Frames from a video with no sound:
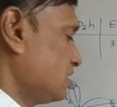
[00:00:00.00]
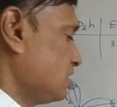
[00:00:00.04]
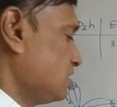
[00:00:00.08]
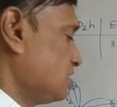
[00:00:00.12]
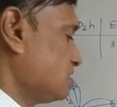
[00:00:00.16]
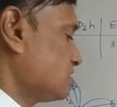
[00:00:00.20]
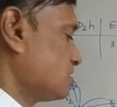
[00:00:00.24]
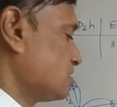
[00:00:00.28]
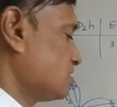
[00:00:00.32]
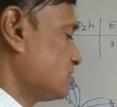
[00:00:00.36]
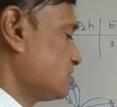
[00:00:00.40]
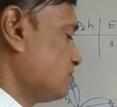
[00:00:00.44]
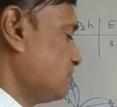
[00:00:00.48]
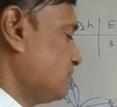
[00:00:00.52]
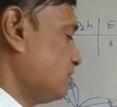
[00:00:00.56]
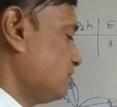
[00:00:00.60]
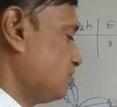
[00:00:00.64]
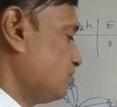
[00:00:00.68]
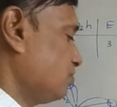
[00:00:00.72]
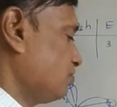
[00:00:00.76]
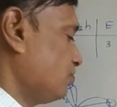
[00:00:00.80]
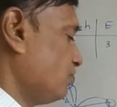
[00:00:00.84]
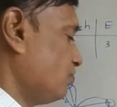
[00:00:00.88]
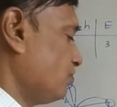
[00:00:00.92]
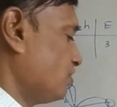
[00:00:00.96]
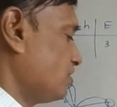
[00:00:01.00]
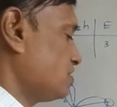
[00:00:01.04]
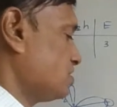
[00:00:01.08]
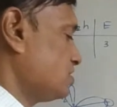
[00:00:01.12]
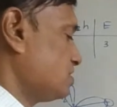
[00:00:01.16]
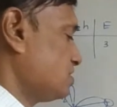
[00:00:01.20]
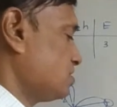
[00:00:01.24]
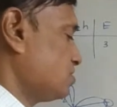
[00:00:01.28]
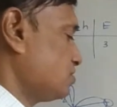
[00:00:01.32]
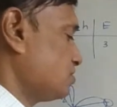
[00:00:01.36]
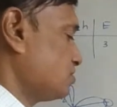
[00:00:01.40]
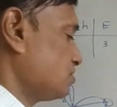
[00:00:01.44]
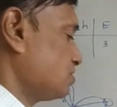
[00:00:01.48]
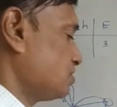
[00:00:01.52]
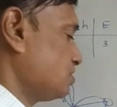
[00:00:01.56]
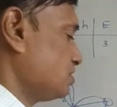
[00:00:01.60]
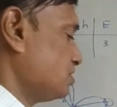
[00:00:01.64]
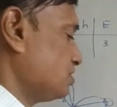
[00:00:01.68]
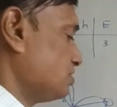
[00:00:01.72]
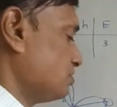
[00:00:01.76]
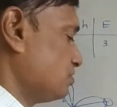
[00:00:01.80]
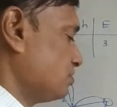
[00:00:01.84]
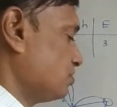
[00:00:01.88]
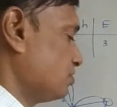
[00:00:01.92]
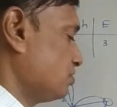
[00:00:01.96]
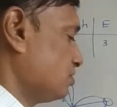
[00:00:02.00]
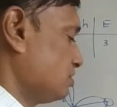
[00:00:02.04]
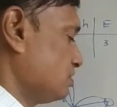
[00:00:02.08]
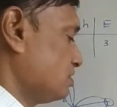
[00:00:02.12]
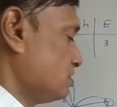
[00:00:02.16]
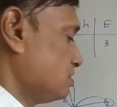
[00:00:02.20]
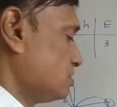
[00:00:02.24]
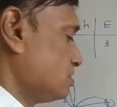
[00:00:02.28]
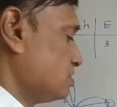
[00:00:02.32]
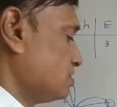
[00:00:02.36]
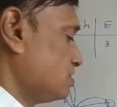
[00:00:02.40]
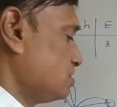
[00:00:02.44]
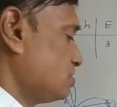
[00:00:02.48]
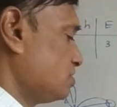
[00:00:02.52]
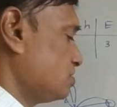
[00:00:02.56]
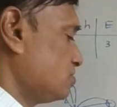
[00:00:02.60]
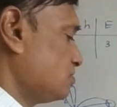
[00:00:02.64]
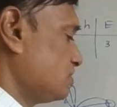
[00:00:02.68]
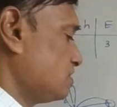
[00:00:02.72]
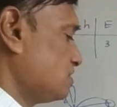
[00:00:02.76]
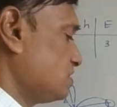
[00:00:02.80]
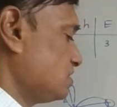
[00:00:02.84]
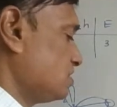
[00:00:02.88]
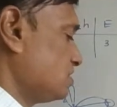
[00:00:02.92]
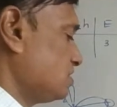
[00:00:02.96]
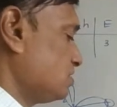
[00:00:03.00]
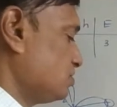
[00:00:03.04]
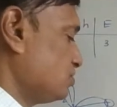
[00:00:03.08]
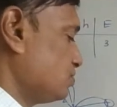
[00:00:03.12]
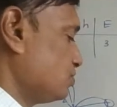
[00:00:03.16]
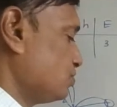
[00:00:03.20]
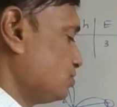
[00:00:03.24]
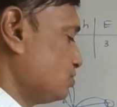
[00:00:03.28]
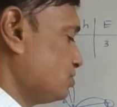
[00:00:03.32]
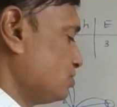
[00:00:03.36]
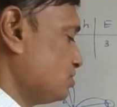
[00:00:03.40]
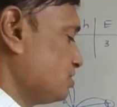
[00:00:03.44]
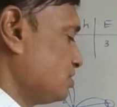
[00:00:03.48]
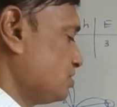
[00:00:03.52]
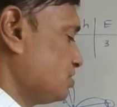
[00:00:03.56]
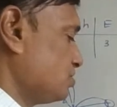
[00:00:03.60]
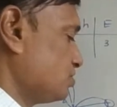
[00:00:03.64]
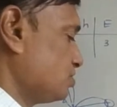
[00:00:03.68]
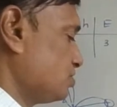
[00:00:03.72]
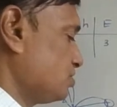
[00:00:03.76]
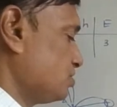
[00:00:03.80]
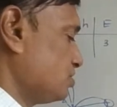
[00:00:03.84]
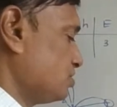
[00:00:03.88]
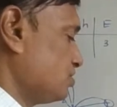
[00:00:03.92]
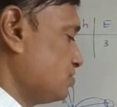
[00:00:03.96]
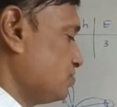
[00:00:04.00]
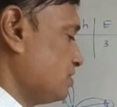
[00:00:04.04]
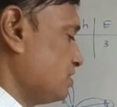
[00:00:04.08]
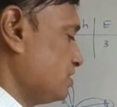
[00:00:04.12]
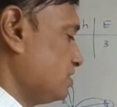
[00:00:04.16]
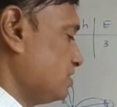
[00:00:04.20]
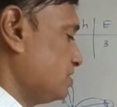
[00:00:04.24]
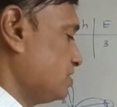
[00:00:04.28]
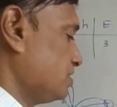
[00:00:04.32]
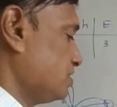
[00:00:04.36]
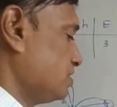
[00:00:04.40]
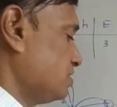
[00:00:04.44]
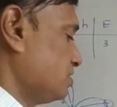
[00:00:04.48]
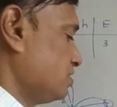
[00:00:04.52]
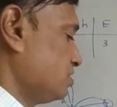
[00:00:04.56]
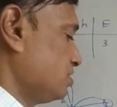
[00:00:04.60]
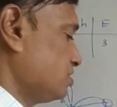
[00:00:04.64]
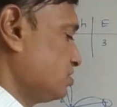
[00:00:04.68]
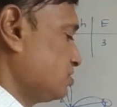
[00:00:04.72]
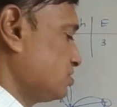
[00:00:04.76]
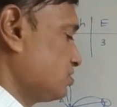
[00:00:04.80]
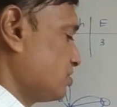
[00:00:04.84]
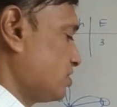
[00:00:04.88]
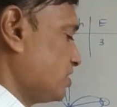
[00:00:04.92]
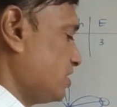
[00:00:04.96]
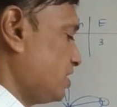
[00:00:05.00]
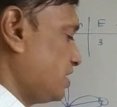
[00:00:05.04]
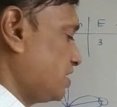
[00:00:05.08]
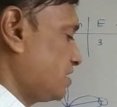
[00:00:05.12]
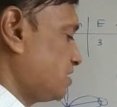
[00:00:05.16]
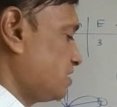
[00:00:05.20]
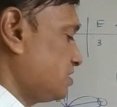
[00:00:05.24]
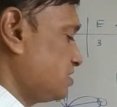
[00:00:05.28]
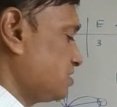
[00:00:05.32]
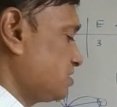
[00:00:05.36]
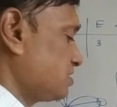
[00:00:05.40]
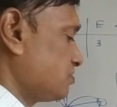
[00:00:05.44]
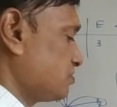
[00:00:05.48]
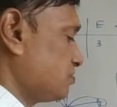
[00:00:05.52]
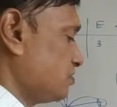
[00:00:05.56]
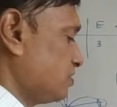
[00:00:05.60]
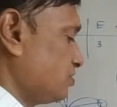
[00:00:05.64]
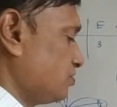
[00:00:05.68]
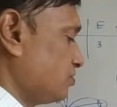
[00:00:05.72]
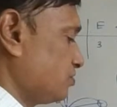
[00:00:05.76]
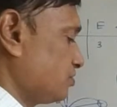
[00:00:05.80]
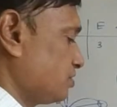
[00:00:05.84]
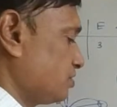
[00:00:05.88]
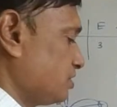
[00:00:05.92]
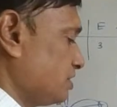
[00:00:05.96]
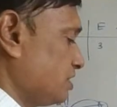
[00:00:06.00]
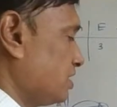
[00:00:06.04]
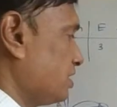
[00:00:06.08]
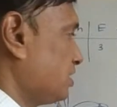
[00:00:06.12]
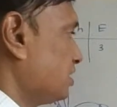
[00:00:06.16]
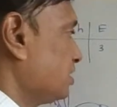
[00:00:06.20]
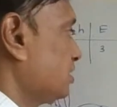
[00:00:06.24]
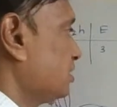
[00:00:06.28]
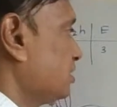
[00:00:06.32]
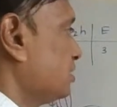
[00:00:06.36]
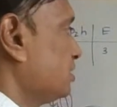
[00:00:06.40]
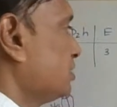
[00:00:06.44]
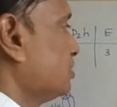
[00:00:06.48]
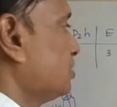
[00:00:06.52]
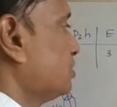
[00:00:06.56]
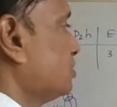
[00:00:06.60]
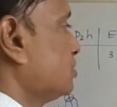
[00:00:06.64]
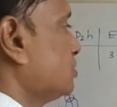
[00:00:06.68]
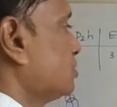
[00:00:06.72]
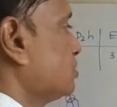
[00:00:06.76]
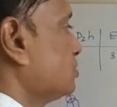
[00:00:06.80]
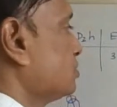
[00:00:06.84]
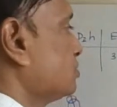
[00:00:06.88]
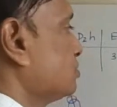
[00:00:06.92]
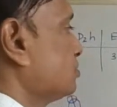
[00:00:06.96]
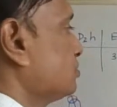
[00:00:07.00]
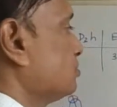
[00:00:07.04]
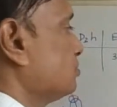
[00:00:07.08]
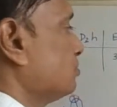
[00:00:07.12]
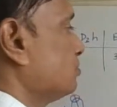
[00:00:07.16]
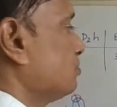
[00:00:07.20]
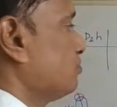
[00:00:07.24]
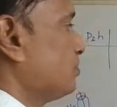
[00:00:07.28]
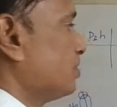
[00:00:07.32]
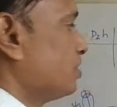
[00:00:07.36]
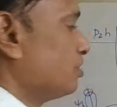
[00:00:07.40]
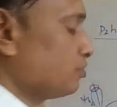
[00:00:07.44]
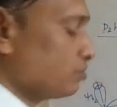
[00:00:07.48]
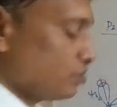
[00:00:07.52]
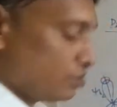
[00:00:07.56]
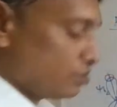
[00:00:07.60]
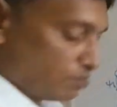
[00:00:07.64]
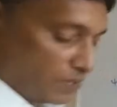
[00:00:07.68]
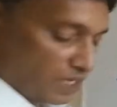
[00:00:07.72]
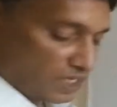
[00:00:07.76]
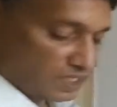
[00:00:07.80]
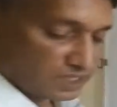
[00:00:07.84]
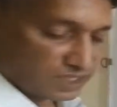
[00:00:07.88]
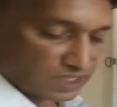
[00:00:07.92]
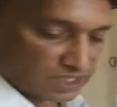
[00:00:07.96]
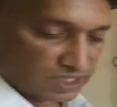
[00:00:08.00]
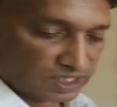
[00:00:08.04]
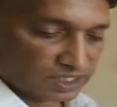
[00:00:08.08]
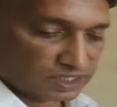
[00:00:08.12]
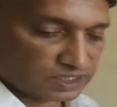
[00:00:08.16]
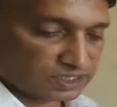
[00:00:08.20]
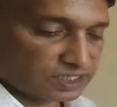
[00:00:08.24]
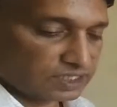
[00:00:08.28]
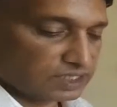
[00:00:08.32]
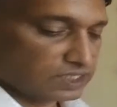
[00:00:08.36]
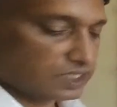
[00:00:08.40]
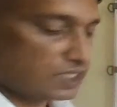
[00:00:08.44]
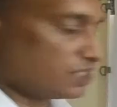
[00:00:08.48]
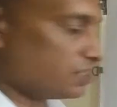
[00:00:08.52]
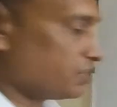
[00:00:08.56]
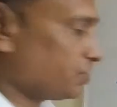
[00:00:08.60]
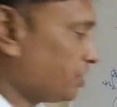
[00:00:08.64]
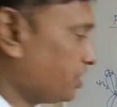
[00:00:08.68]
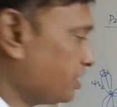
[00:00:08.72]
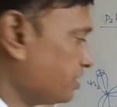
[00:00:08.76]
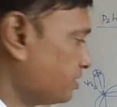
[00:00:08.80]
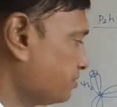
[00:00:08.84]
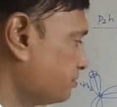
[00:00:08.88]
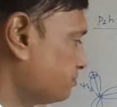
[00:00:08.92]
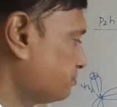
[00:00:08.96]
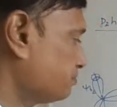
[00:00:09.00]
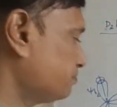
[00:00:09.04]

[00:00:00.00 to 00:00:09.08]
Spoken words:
is equal to 100, 010, 001. So character is equal to 3. So we have to mention as a 3.